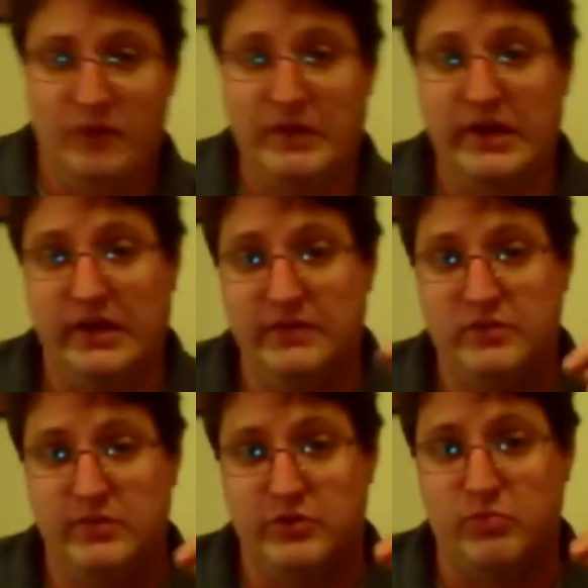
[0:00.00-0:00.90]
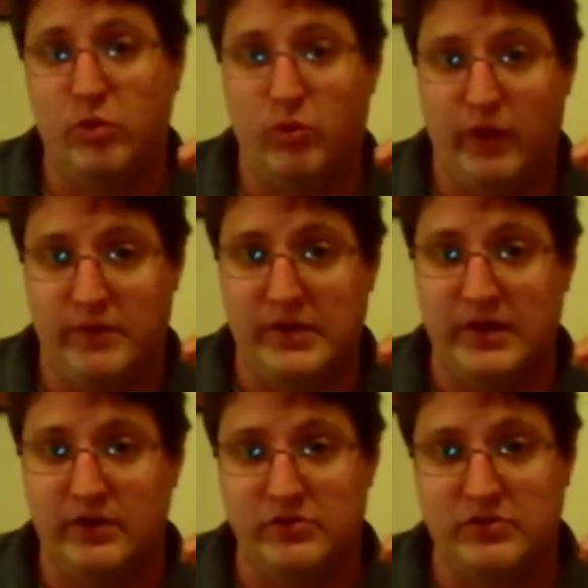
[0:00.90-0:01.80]
I'm not going to give too much more away
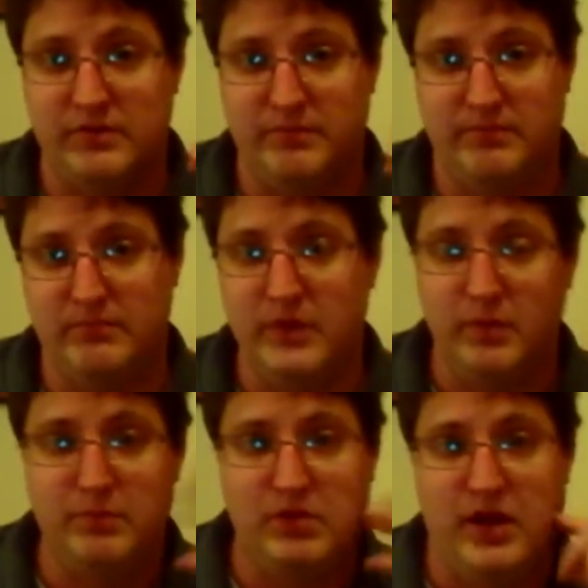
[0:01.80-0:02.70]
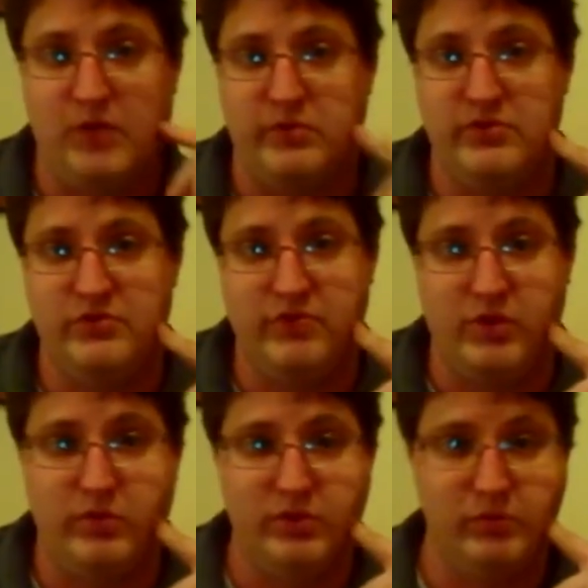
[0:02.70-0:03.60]
because of, you know plot reasons. I
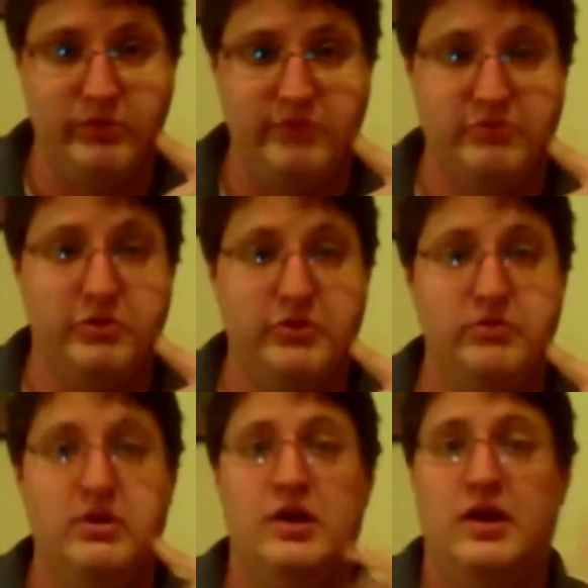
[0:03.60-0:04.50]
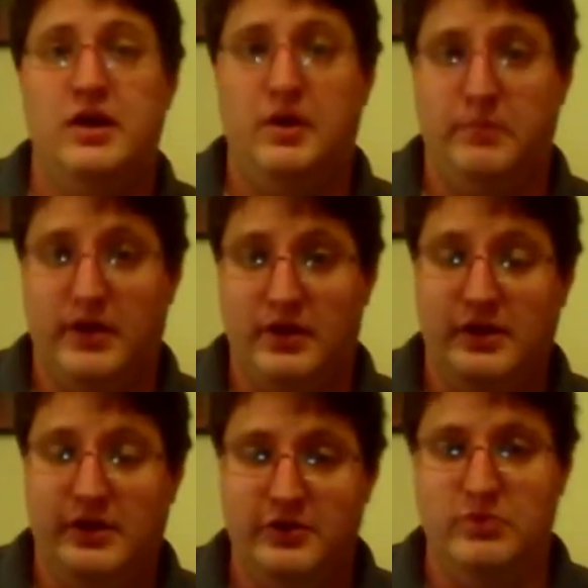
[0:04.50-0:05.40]
don't want to ruin it for you, but
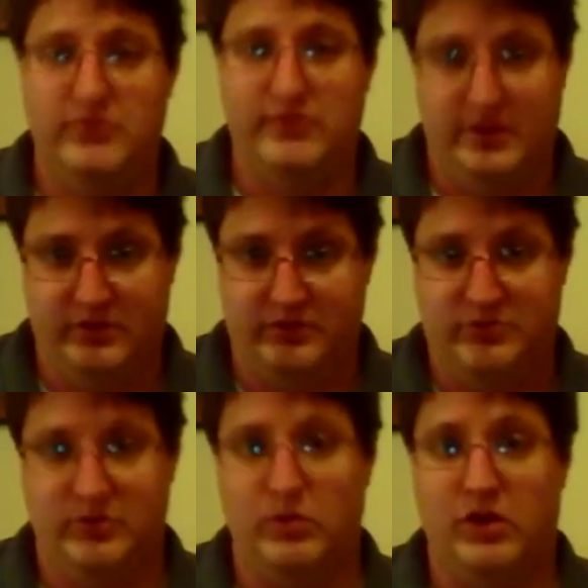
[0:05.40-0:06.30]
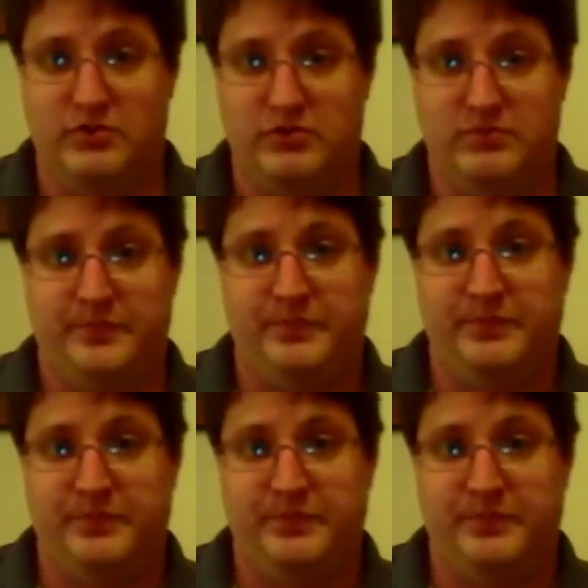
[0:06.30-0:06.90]
this movie is so awesome.